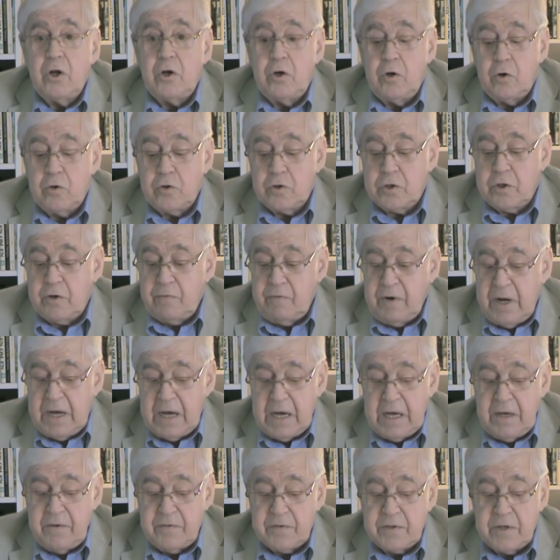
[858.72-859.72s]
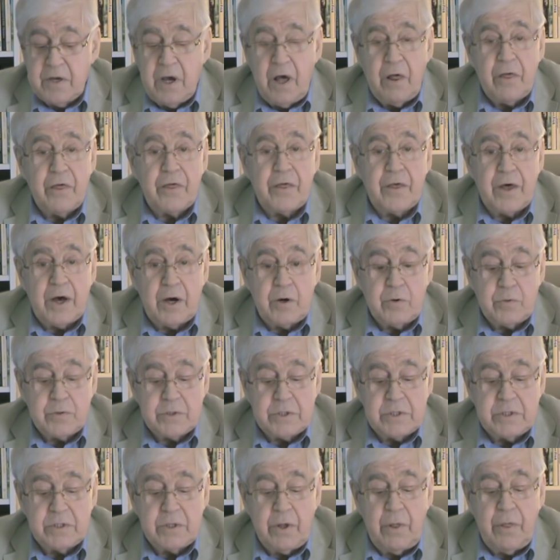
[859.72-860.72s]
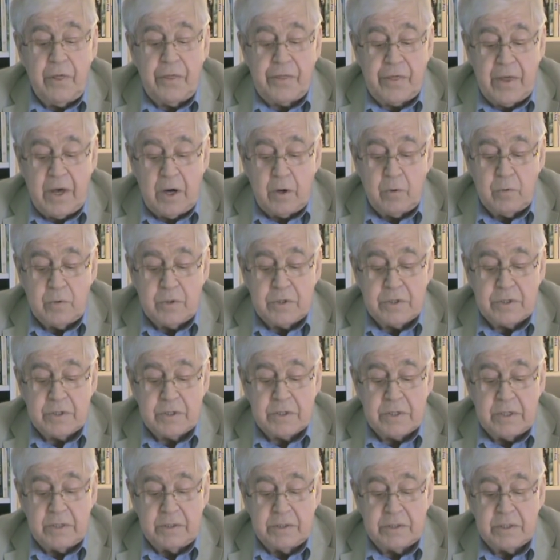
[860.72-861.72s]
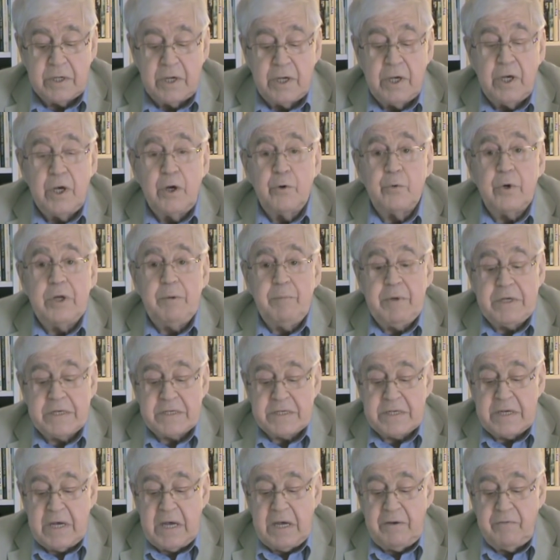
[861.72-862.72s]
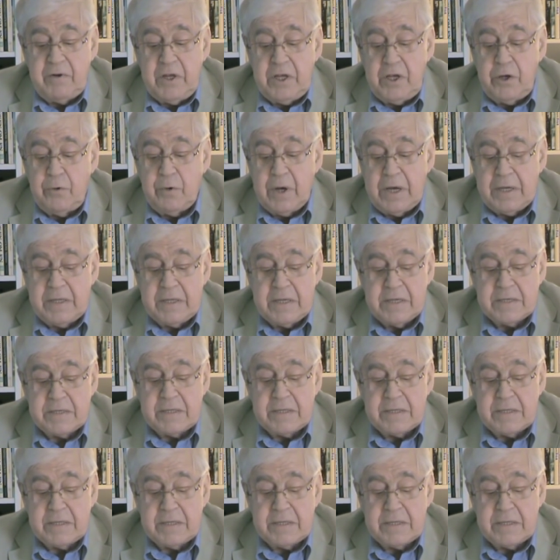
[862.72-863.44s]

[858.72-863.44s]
lots of lives, thousands and thousands, will be saved in the United